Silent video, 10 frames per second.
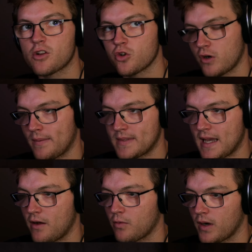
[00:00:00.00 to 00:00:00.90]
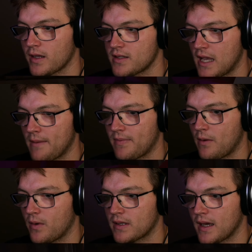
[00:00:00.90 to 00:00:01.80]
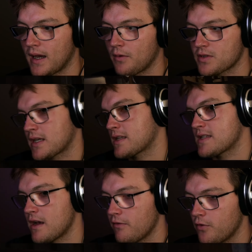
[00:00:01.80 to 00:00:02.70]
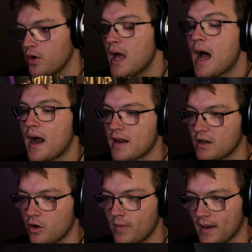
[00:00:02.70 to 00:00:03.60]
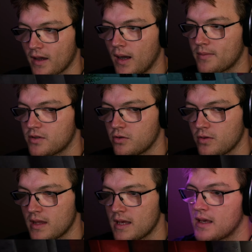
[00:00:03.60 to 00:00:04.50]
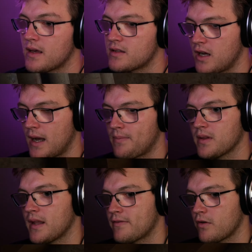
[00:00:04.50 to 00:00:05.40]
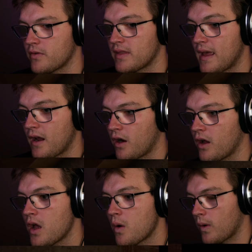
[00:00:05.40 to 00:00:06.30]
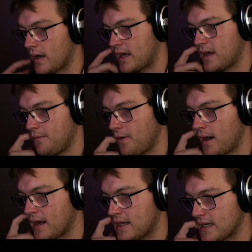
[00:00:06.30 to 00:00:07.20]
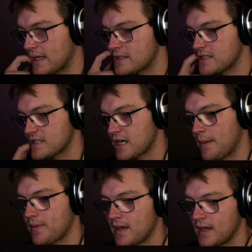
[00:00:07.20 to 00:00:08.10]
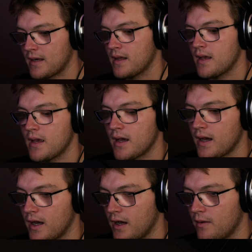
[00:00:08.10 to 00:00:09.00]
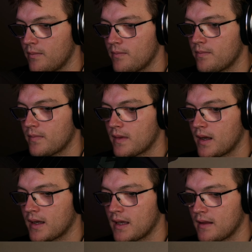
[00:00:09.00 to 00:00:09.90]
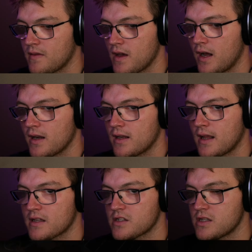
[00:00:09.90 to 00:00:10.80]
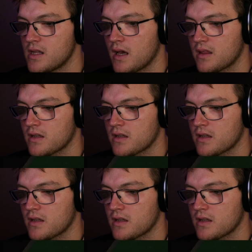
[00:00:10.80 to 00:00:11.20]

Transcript: drop down where I taped that one guy, which I guess is helpful. I need to go back up to the top left over there where I, where I can get to the top again. Um, again, the onion has nothing to